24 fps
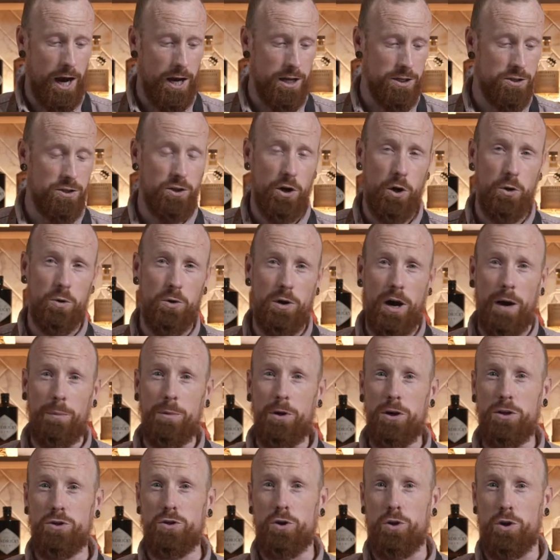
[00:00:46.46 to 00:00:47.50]
So I'm
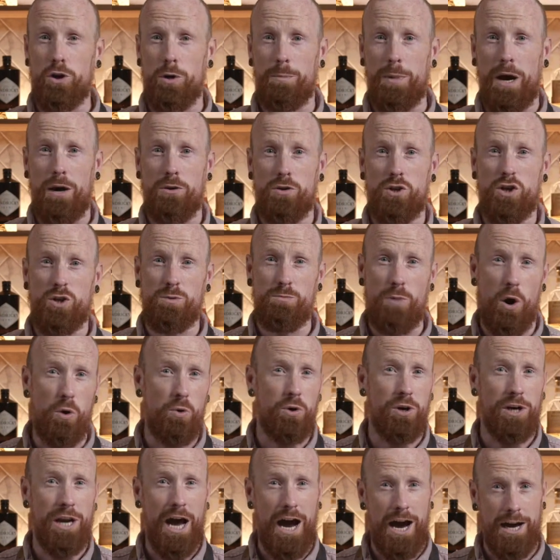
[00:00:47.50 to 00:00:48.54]
going to talk about
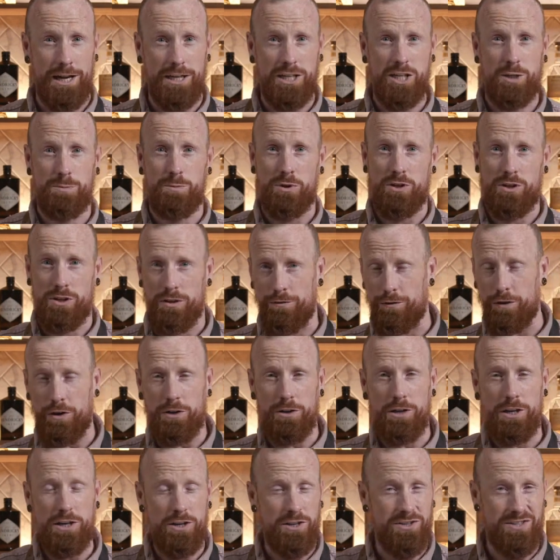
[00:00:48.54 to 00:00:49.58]
smoke and ice
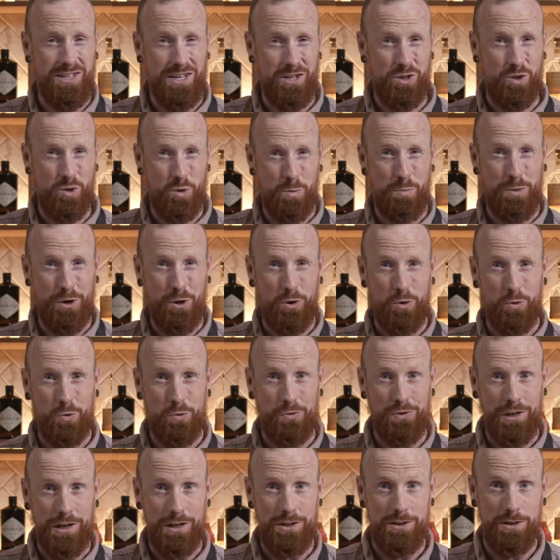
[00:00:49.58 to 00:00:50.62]
specifically because they're super cool
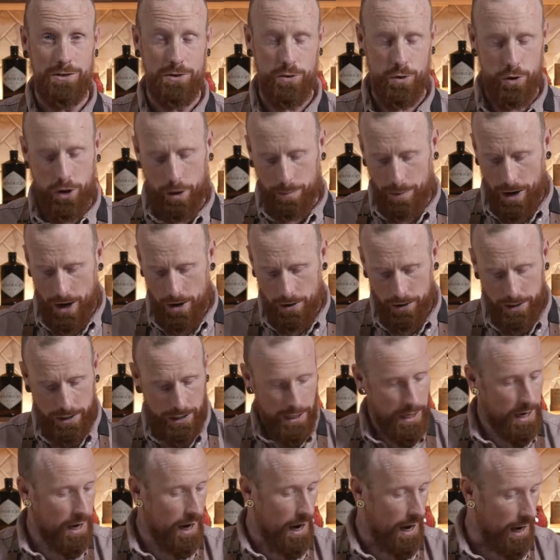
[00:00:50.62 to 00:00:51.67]
things to talk about.
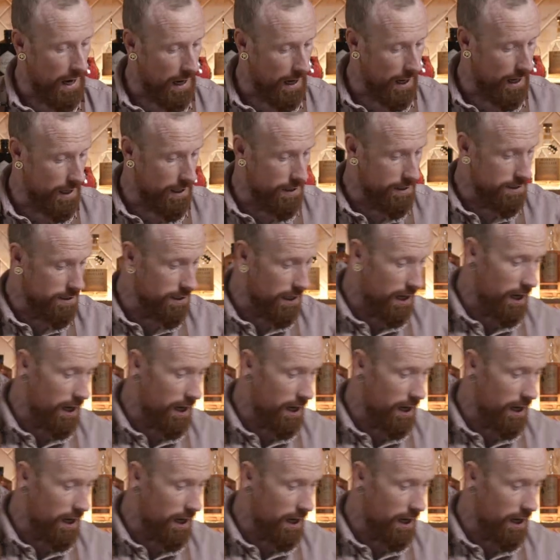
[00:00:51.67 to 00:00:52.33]
And